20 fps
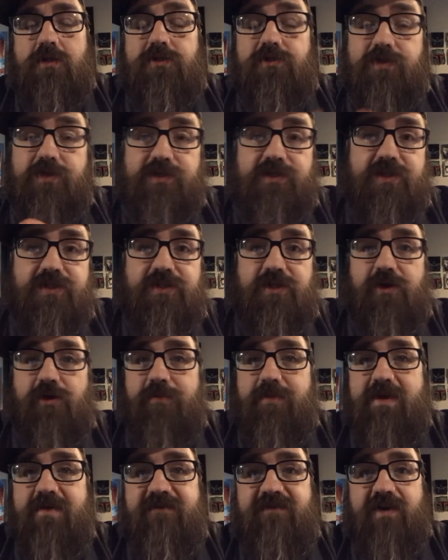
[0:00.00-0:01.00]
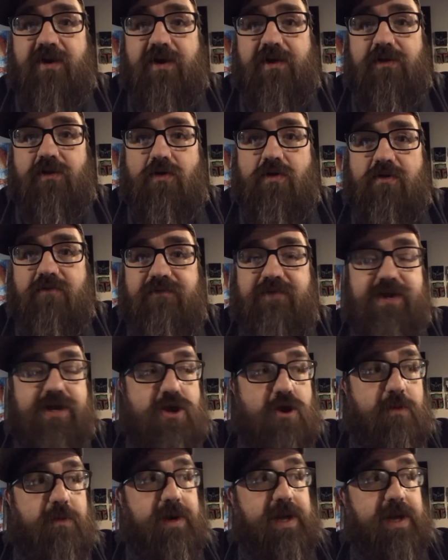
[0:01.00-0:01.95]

So this isn't going to be a very long video,